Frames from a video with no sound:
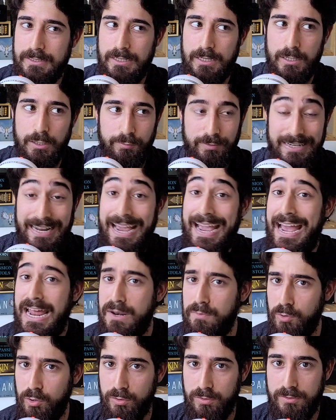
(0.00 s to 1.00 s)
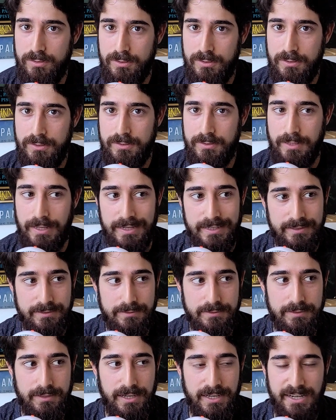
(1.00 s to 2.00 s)
of an animal than
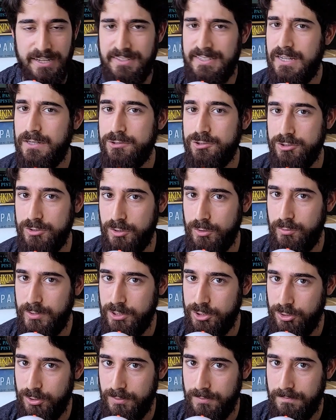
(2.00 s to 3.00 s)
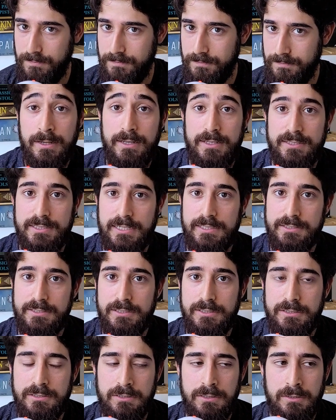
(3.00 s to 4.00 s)
an intelligent creature.
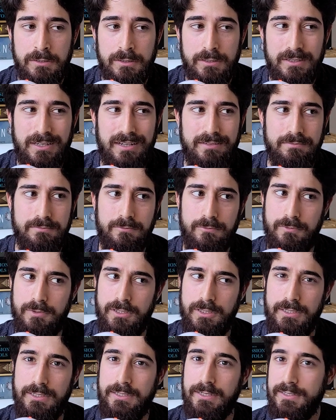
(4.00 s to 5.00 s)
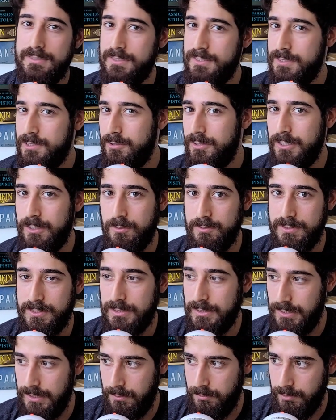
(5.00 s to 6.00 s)
Senses, not really necessary. I don't
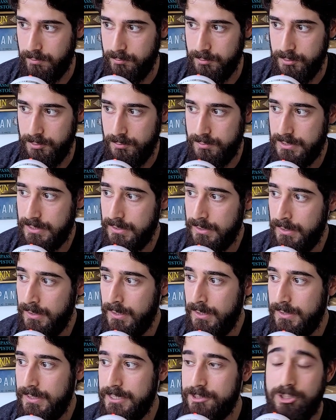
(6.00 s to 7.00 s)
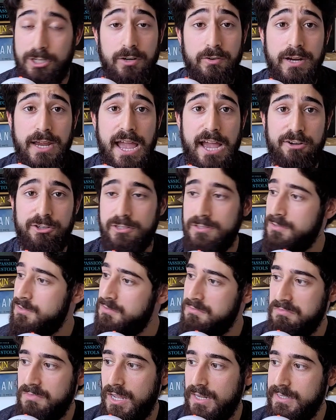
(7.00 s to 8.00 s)
see how I would use it. Legendary actions,
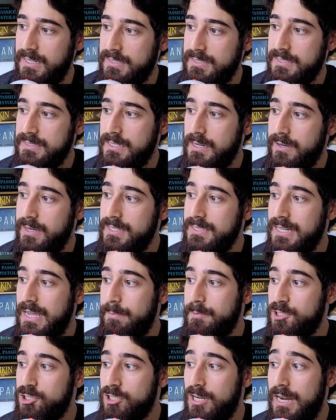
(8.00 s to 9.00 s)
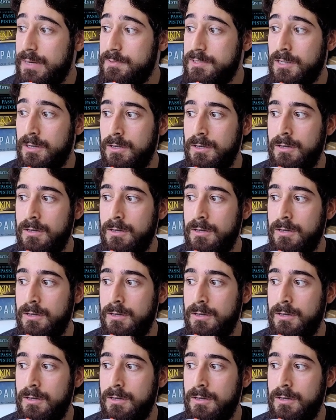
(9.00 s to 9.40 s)
not necessary. Damage types,